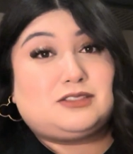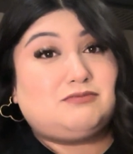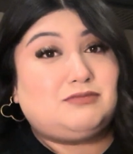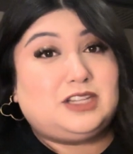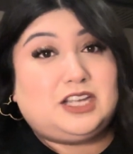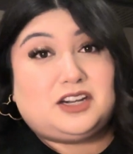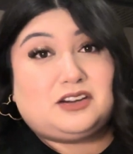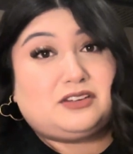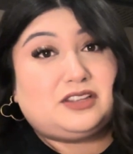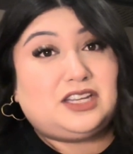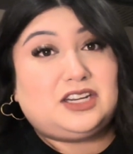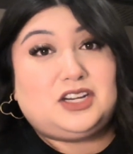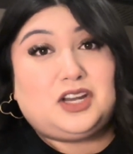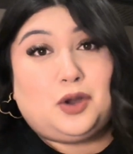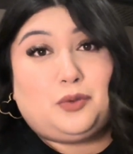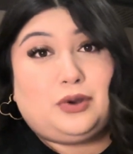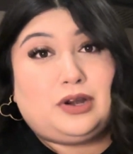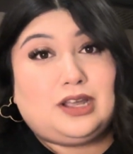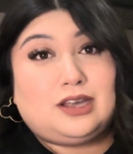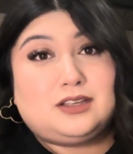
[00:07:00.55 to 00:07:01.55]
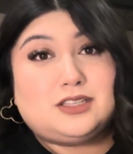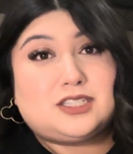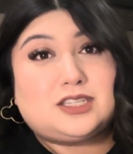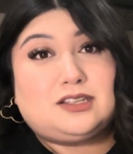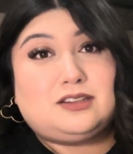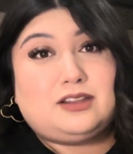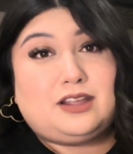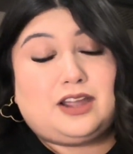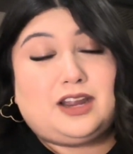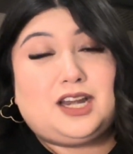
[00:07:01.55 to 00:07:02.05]
literally no one else
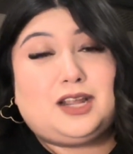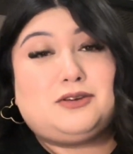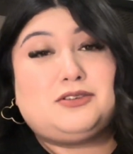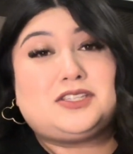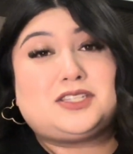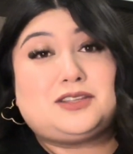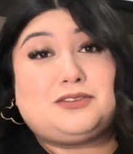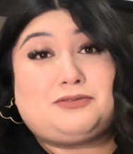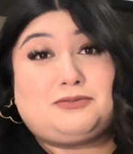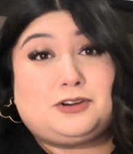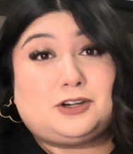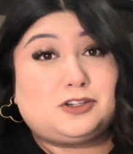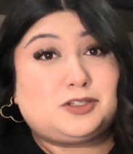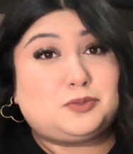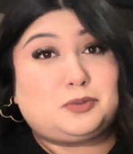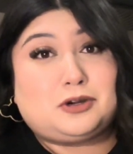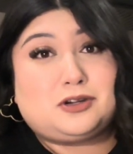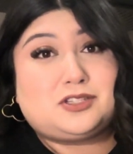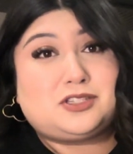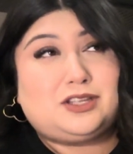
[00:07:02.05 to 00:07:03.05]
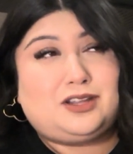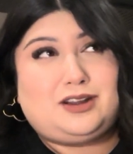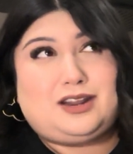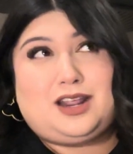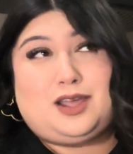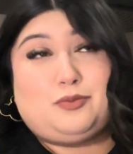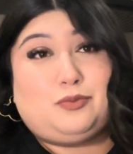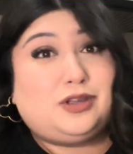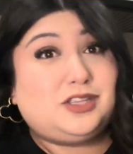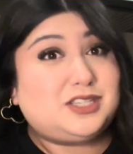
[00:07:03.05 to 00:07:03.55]
in line. I was the first person, and
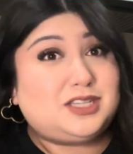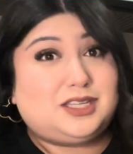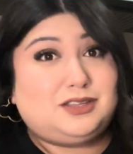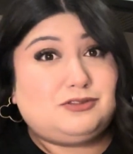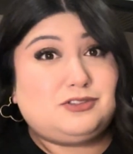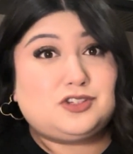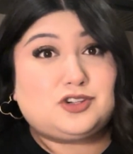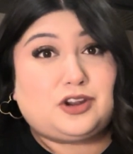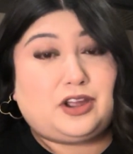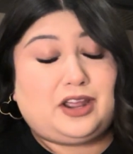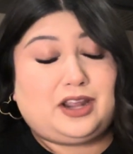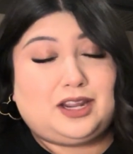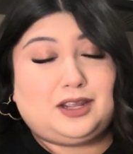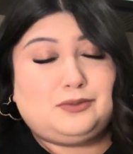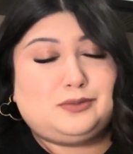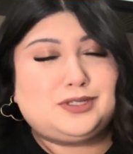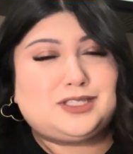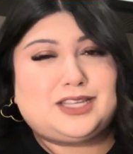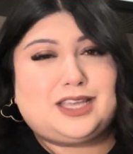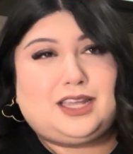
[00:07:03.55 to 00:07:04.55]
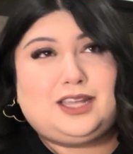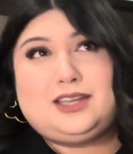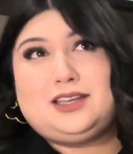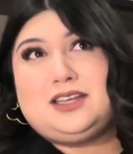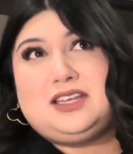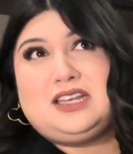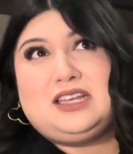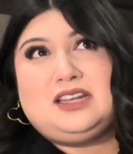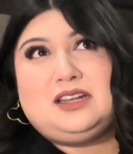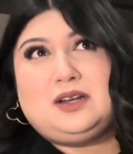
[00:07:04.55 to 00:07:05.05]
I wasn't even trying. It was like
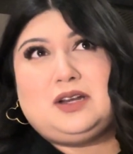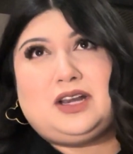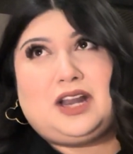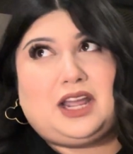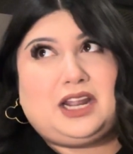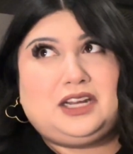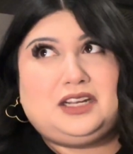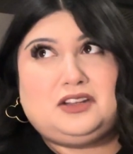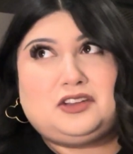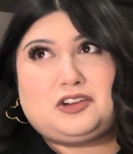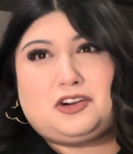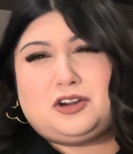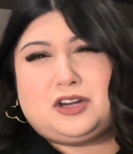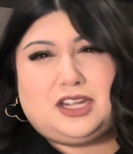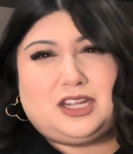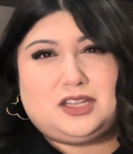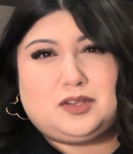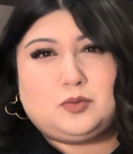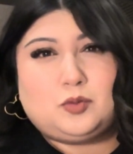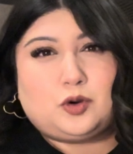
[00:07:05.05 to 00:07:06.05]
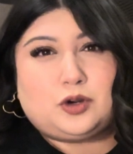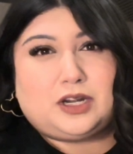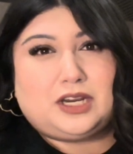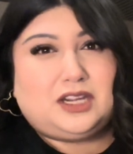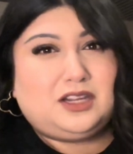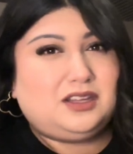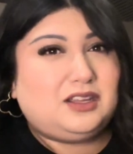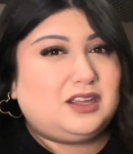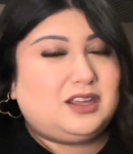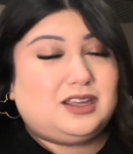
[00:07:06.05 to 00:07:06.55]
9:30 in the
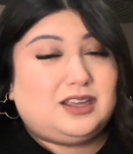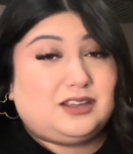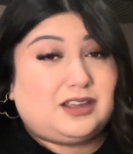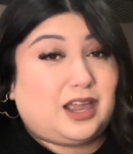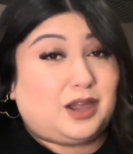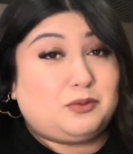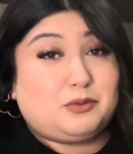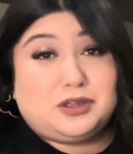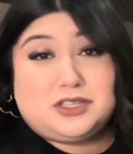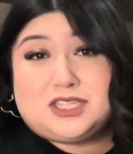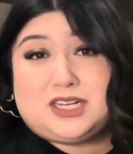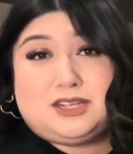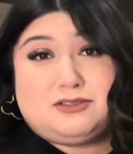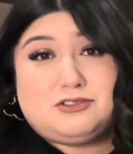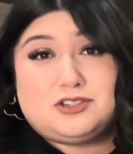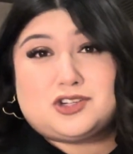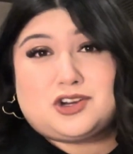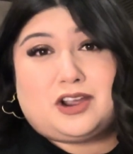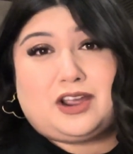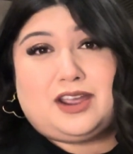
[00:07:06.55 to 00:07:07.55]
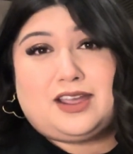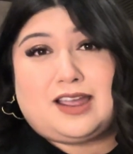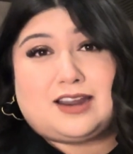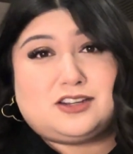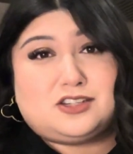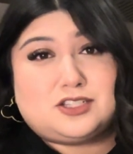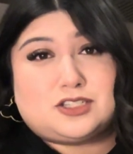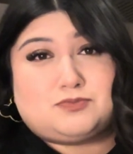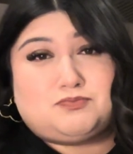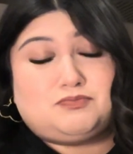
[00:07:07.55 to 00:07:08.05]
morning. I wasn't even trying. I
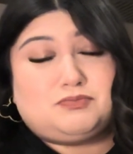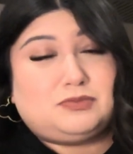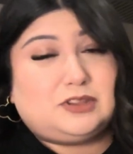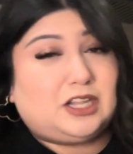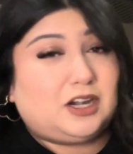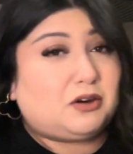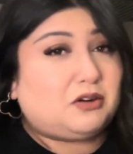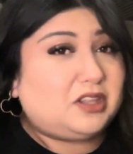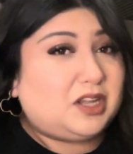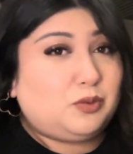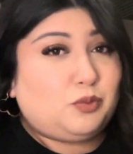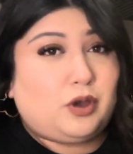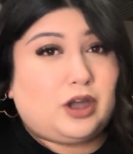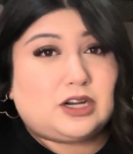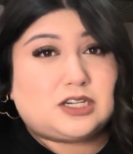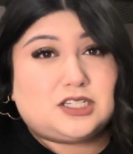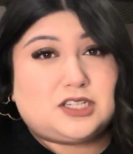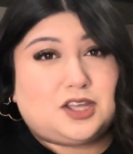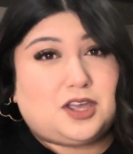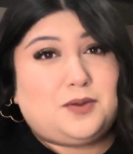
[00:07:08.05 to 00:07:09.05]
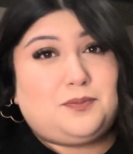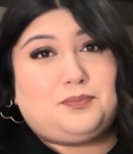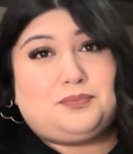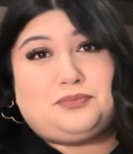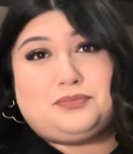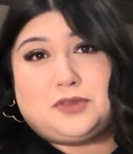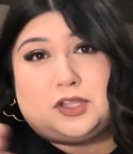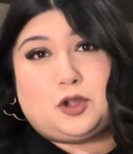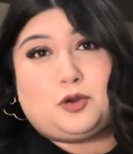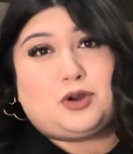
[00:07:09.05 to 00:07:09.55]
just literally walked up,
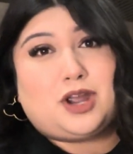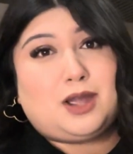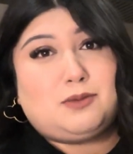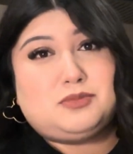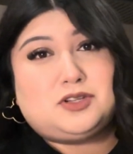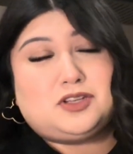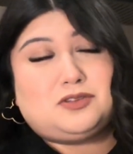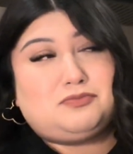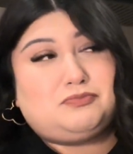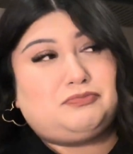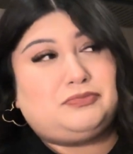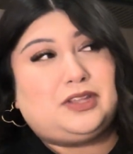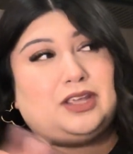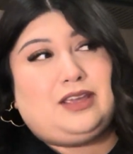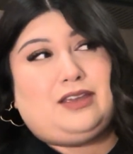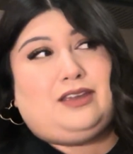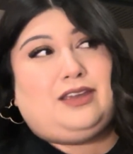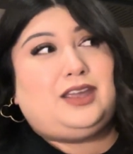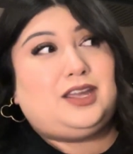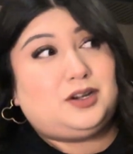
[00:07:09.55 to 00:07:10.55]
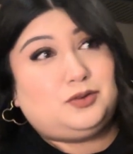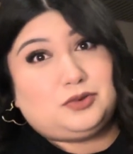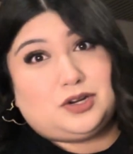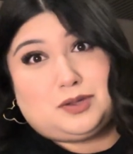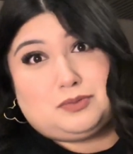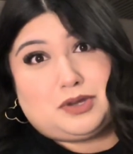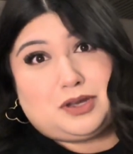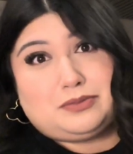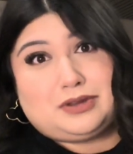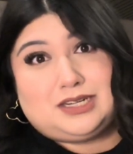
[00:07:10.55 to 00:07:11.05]
grabbed him, and went
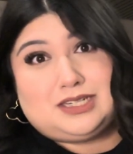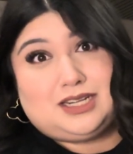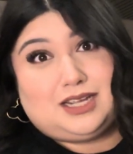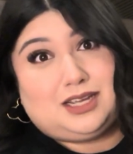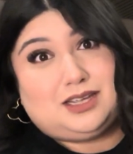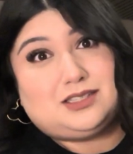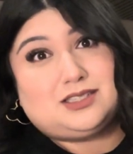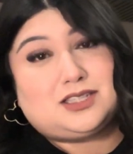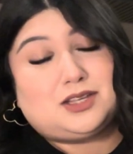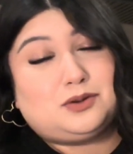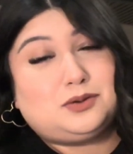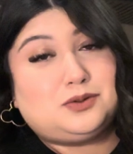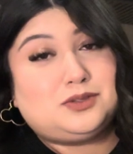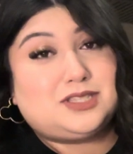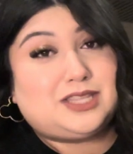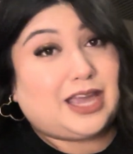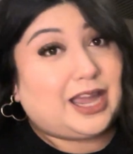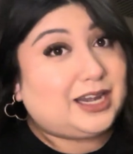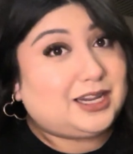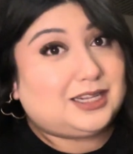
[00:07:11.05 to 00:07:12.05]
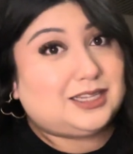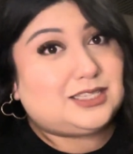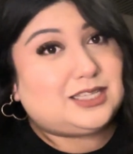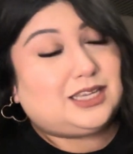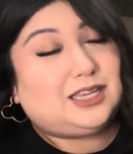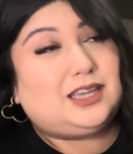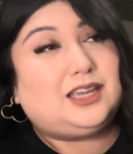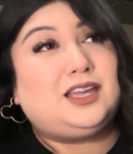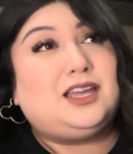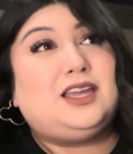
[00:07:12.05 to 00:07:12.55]
about my day. So it was that
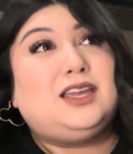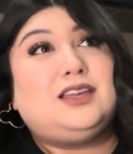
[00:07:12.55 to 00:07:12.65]
easy.